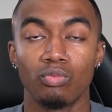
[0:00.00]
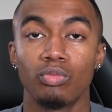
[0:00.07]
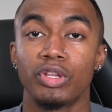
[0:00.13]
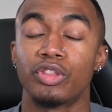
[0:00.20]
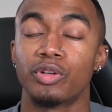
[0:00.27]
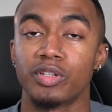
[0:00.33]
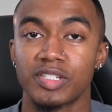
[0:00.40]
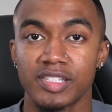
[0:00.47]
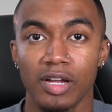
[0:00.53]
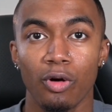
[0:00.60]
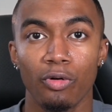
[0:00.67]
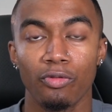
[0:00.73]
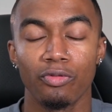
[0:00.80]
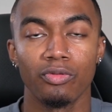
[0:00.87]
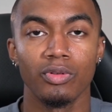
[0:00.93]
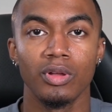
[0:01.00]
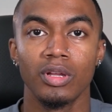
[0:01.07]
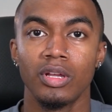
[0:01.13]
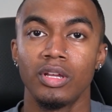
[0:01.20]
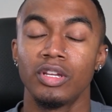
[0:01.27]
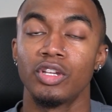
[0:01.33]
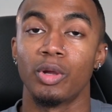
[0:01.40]
with yourself,
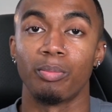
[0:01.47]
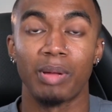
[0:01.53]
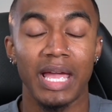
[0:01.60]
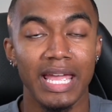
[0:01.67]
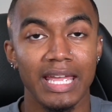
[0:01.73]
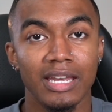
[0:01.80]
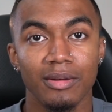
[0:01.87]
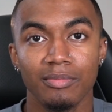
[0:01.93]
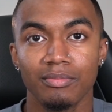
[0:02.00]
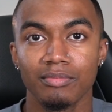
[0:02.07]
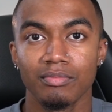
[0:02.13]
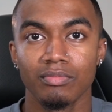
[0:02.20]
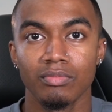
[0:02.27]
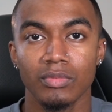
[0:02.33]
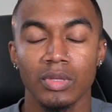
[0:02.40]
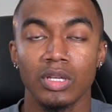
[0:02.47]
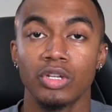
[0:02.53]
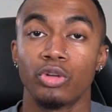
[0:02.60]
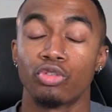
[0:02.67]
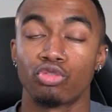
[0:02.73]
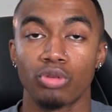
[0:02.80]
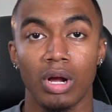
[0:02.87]
your pain,
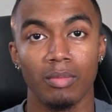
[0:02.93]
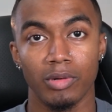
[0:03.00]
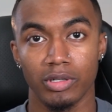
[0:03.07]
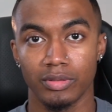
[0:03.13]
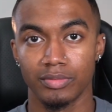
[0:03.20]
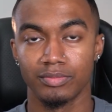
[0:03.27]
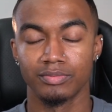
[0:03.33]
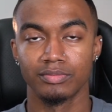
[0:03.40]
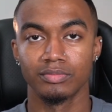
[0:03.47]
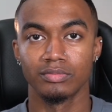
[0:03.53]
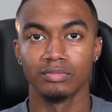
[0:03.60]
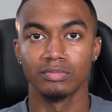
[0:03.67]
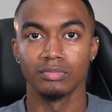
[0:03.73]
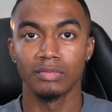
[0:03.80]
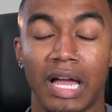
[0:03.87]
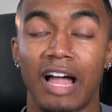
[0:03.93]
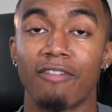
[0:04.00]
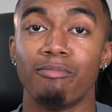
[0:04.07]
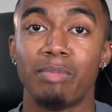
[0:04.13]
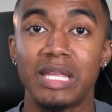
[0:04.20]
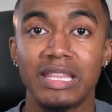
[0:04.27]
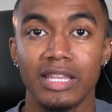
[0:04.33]
your trauma.
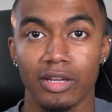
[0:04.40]
I've been